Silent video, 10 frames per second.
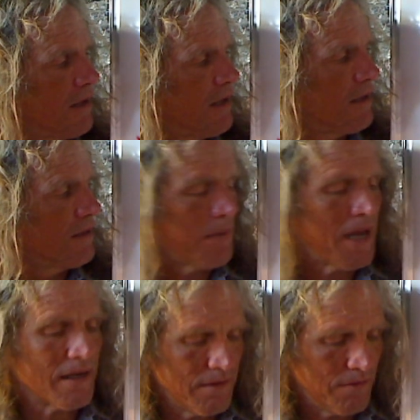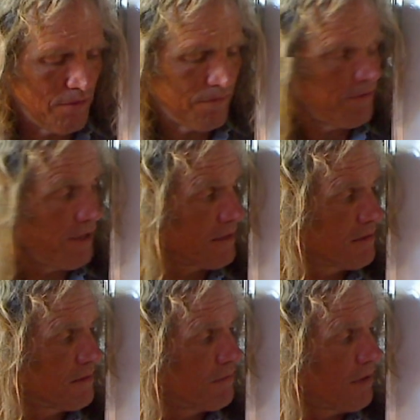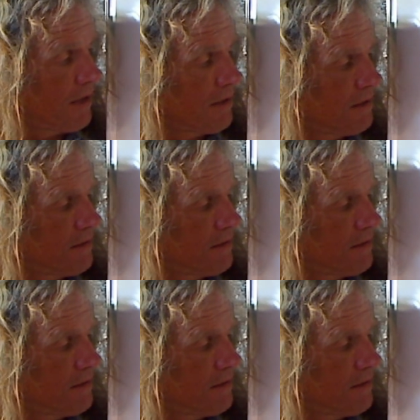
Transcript: and the magnet reflects the red,